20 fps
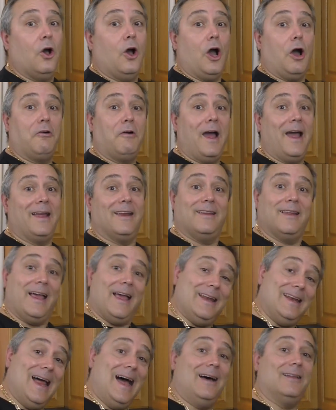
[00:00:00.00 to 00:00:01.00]
Alright,
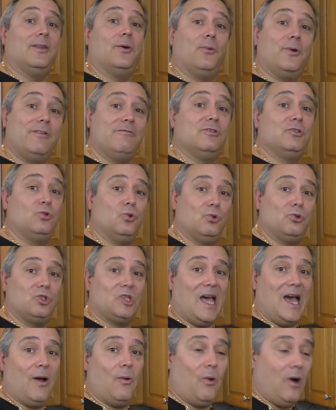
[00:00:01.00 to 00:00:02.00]
and now that we reduced
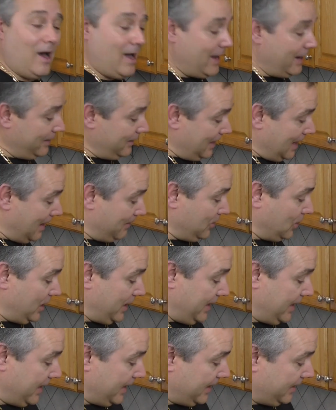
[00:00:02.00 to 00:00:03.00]
our wine, I'm going
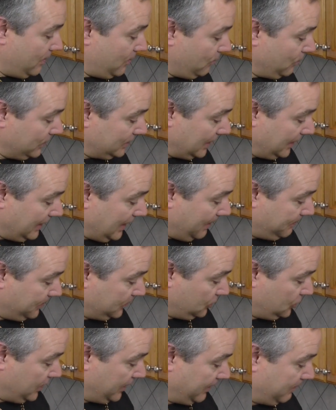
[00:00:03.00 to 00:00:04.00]
to hit it with a cup
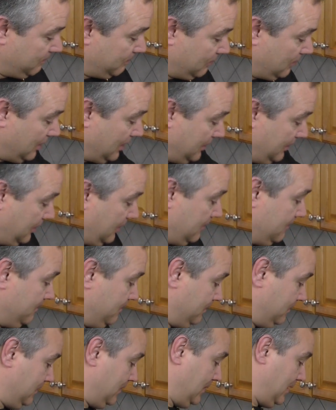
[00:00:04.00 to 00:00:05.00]
of chicken broth.
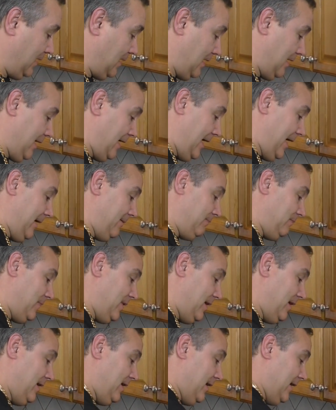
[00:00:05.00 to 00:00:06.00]
Alright,
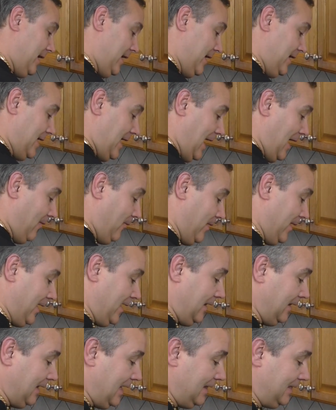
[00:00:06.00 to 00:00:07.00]
and now we're
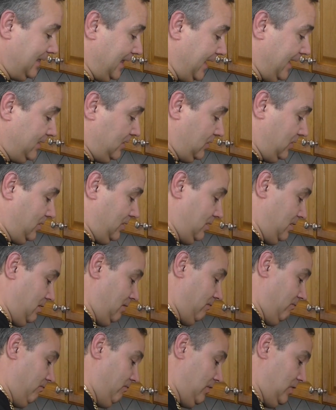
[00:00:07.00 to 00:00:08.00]
going to let this
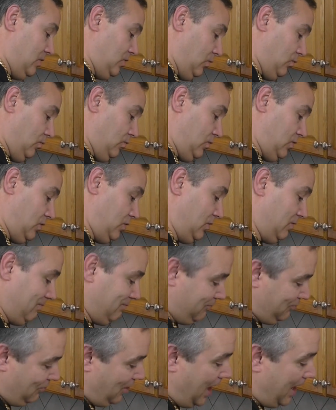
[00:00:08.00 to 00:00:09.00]
reduce.
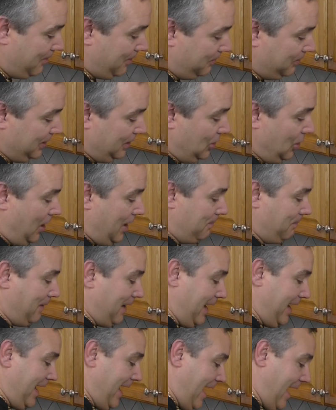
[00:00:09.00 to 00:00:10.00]
Probably not
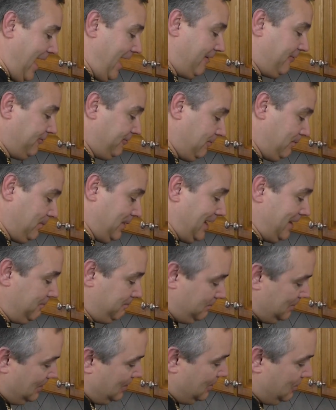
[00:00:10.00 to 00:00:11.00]
by half,
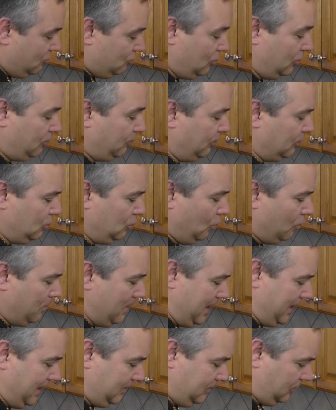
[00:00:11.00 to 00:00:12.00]
but just for 2
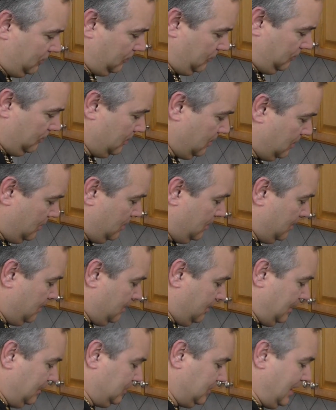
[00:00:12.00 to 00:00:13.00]
minutes.
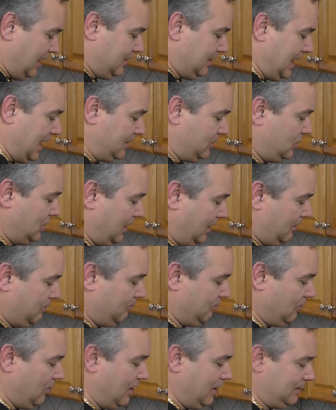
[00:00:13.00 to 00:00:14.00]
Let's get that chicken
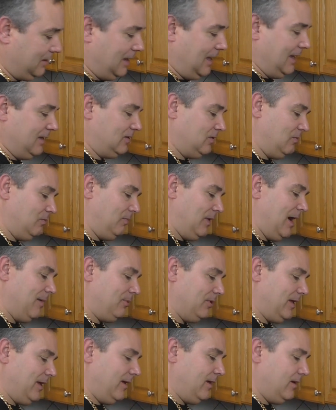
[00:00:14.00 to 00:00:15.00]
broth nice and
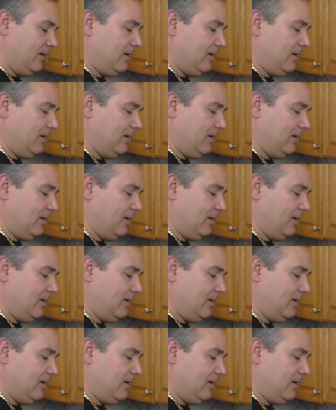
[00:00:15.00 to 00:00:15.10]
bubbly.